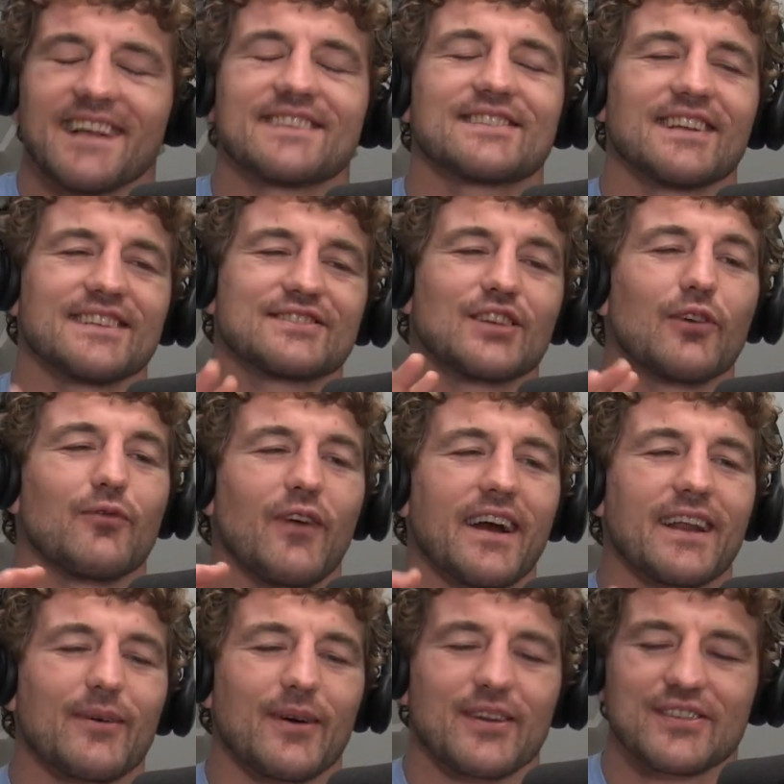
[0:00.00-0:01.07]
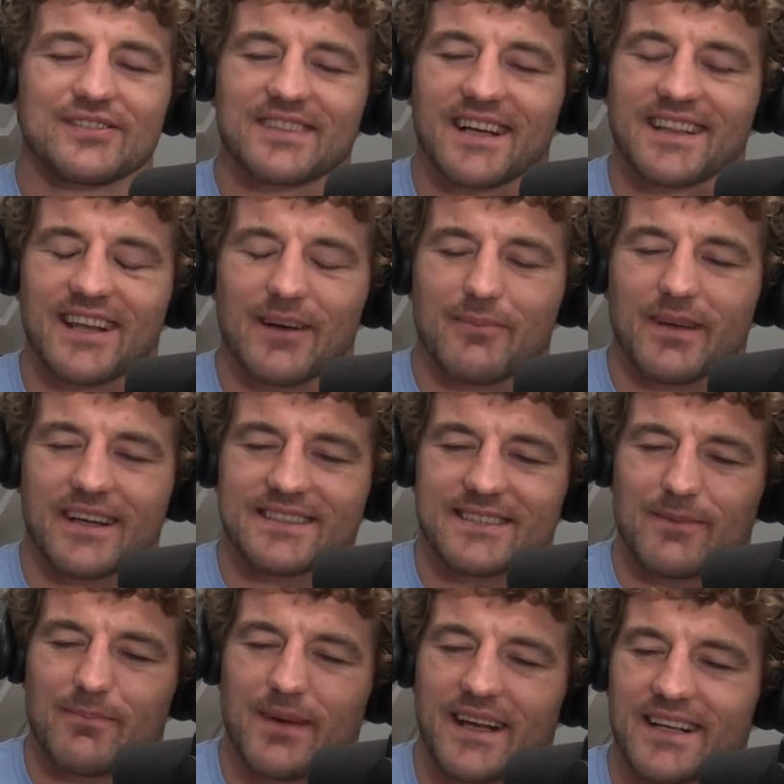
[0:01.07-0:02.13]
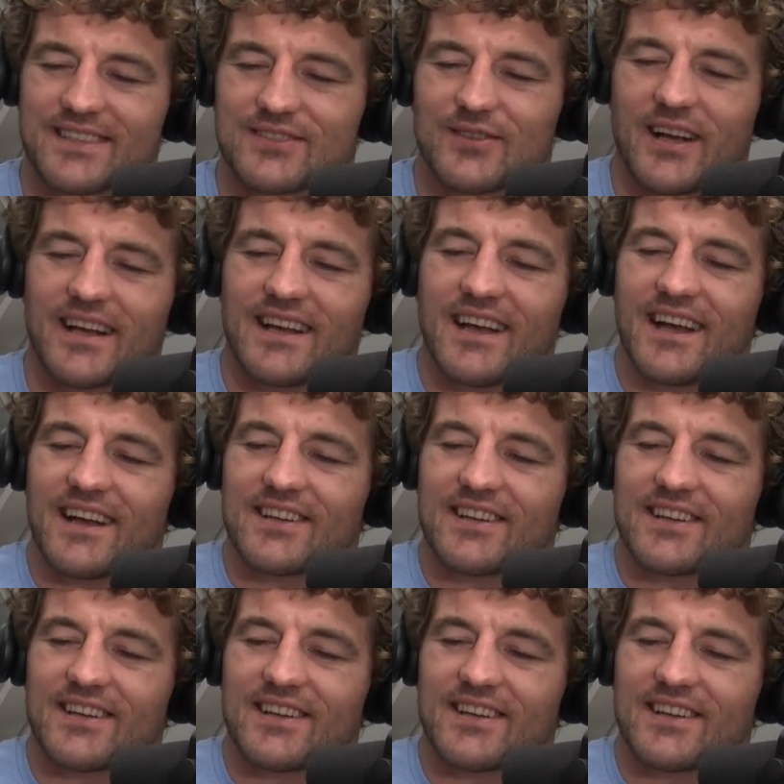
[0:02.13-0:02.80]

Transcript: it's, it's so funny what you said there because the biggest threat